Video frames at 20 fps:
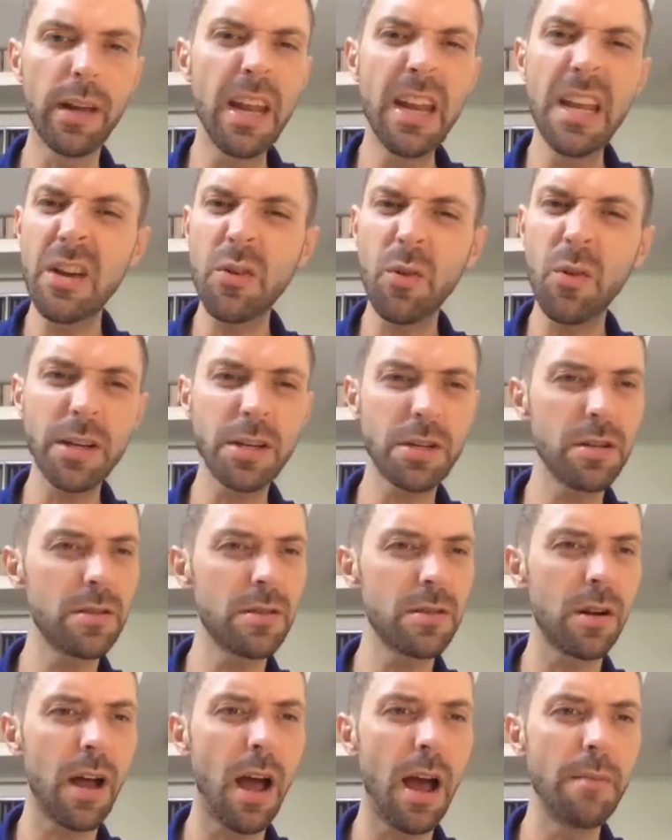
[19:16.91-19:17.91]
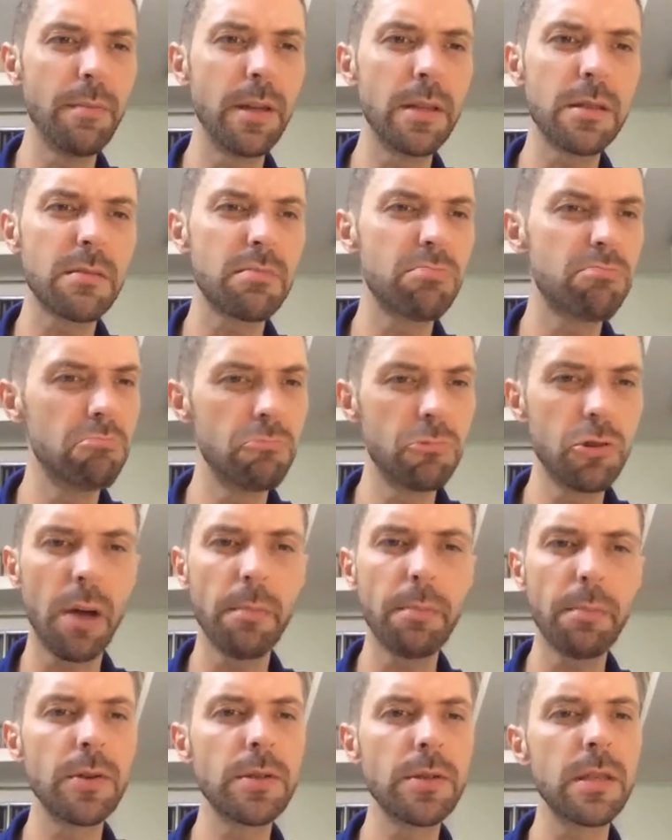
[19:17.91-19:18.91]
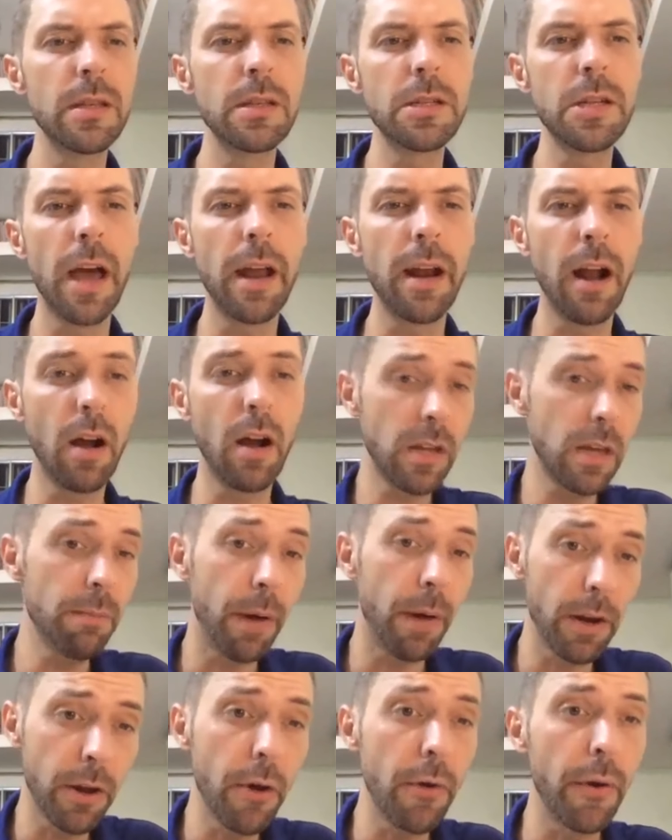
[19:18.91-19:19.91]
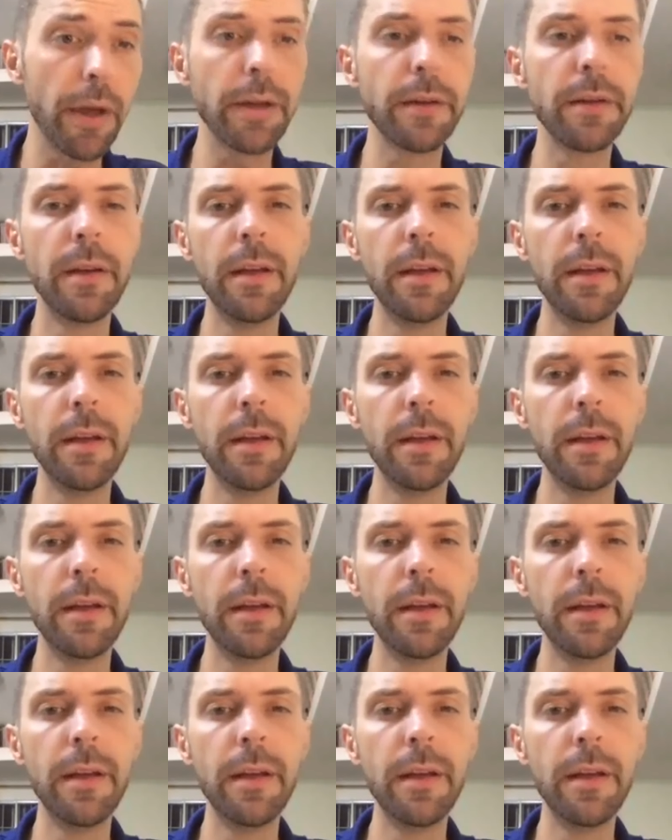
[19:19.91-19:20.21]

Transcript: Any questions or comments, drop those in the chat. I'll keep on going.